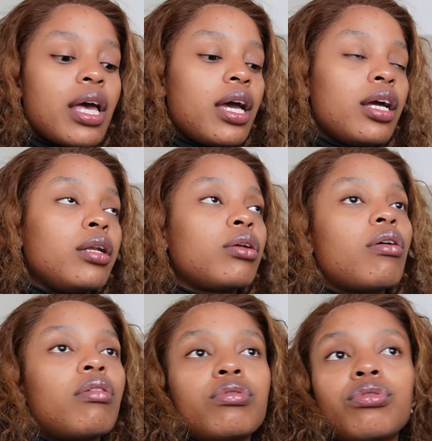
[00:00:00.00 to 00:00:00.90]
and
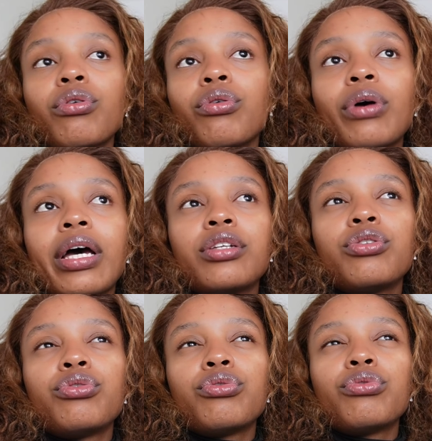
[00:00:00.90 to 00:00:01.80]
also I
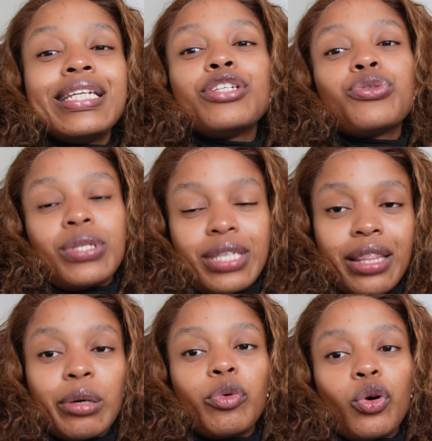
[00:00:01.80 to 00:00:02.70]
do need to start
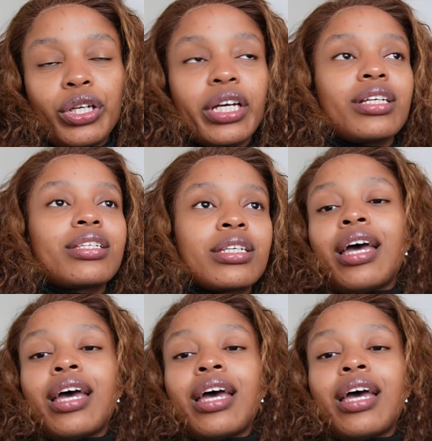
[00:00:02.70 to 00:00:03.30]
the podcast,